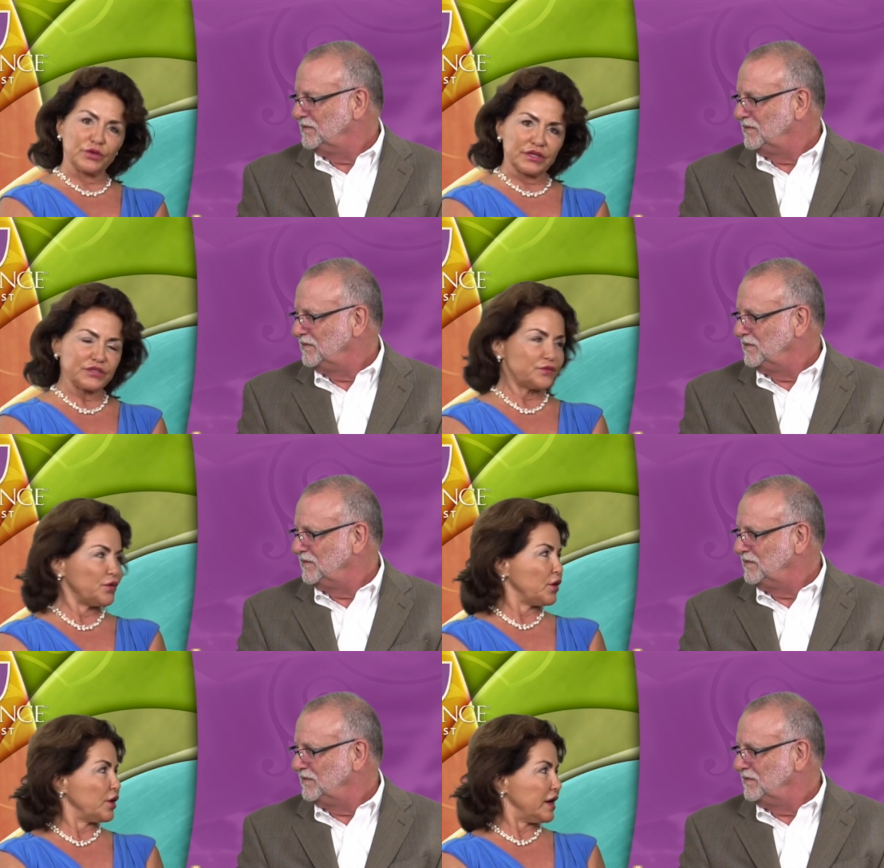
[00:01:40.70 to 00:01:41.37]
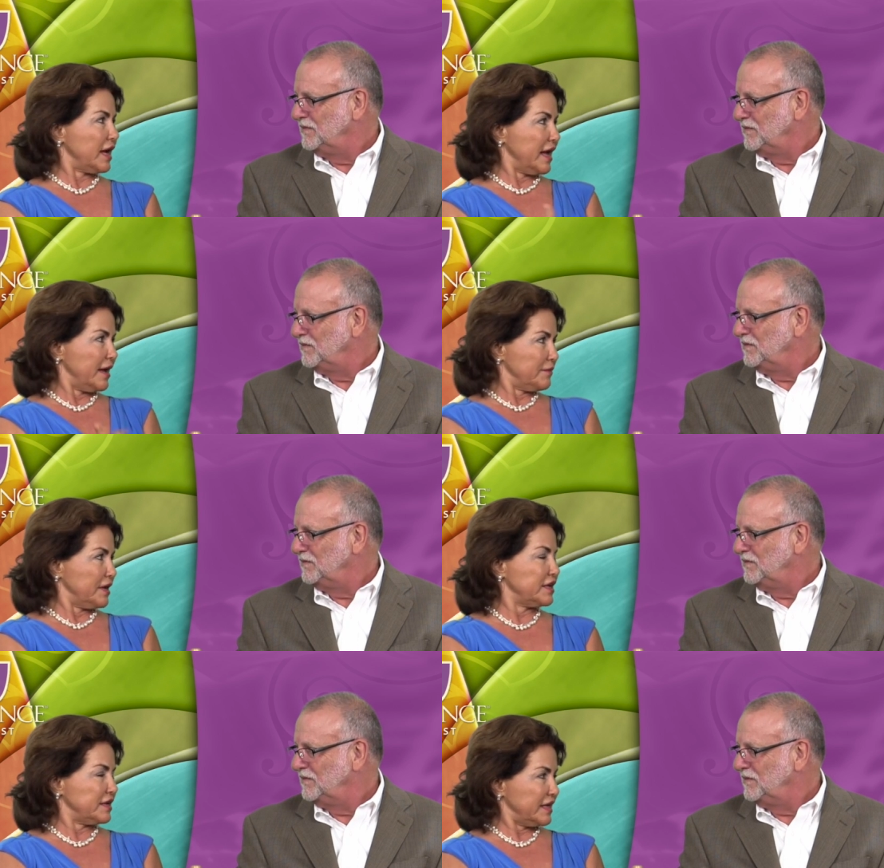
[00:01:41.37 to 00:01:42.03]
Speaker 1: Louis for um,
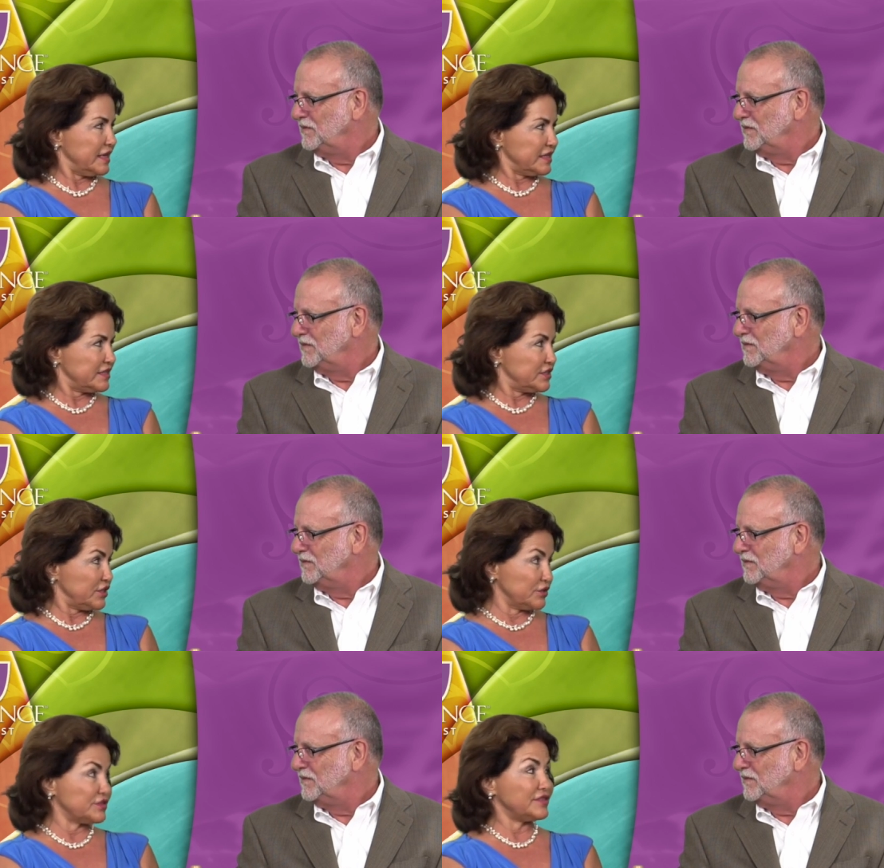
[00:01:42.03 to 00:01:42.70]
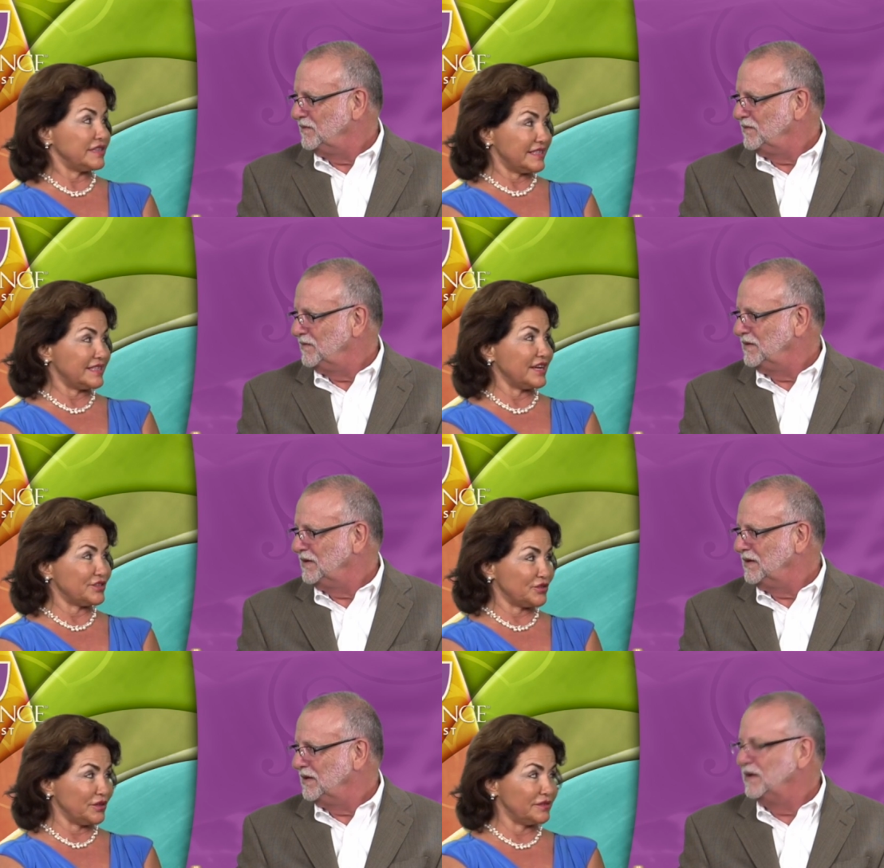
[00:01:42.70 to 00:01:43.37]
a, his dose of
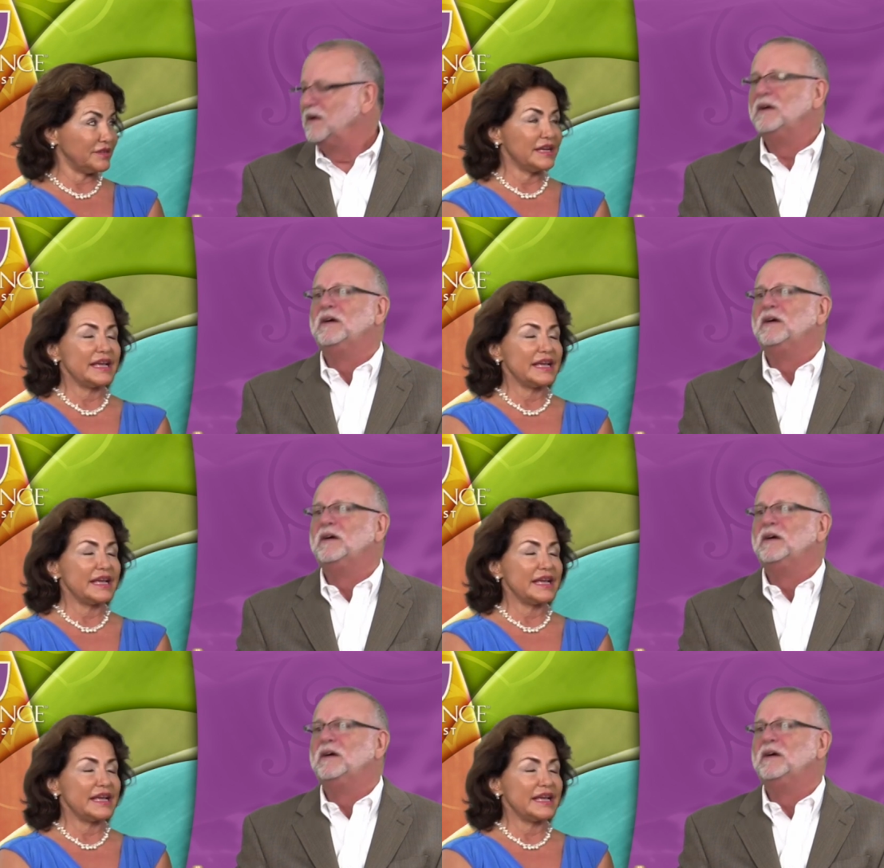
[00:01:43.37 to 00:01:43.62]
testosterone.